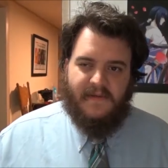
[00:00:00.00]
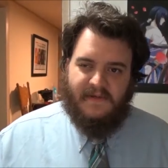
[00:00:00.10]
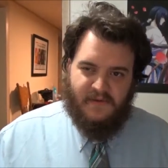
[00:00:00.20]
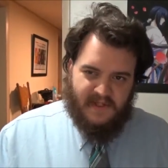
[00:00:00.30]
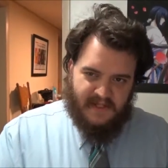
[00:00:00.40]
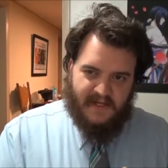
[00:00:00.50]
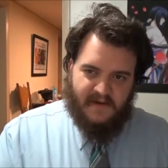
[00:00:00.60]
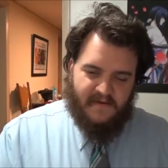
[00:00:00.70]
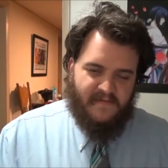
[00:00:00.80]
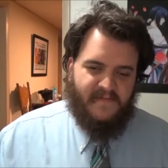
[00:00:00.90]
who's the
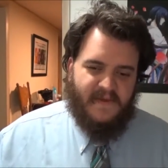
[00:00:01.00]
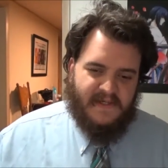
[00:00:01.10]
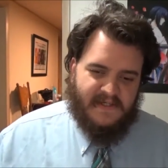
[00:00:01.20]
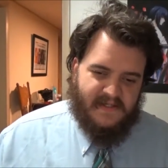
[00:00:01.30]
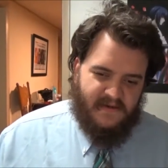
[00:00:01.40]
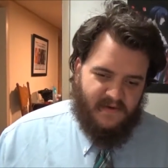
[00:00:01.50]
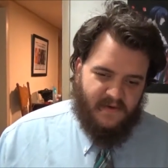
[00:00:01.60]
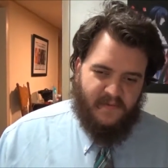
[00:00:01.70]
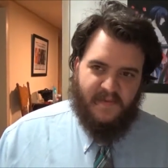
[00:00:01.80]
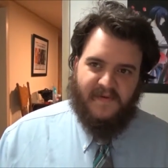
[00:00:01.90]
leader of this
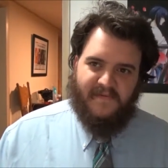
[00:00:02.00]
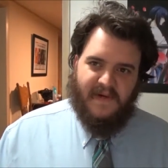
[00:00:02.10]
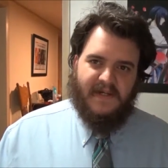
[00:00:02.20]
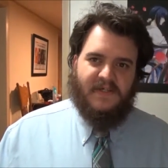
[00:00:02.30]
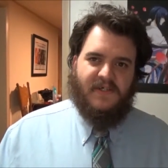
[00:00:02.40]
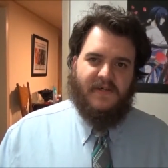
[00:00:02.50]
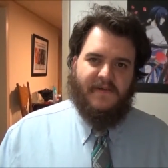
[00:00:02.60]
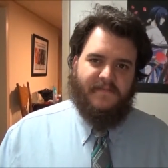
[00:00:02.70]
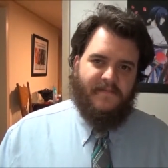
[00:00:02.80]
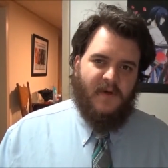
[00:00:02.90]
group of
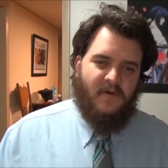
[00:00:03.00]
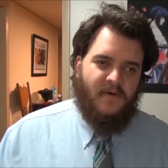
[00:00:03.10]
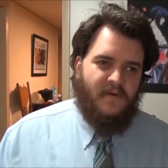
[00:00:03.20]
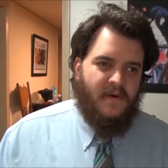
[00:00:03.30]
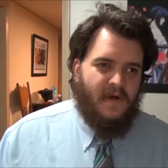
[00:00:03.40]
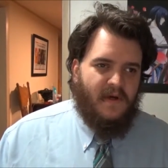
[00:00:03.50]
ninja who